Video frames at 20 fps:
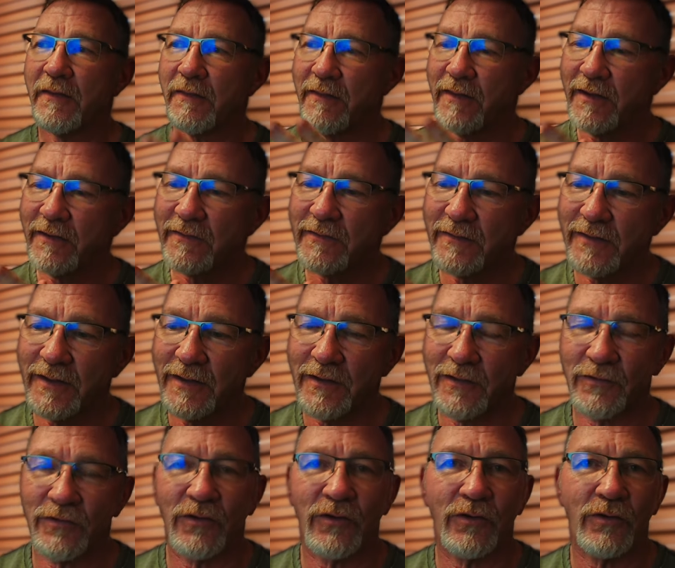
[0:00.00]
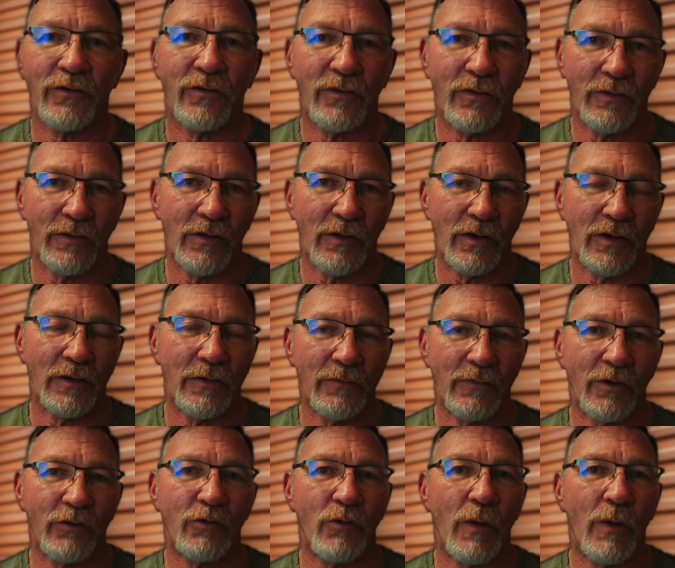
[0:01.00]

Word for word: this is the, the, the,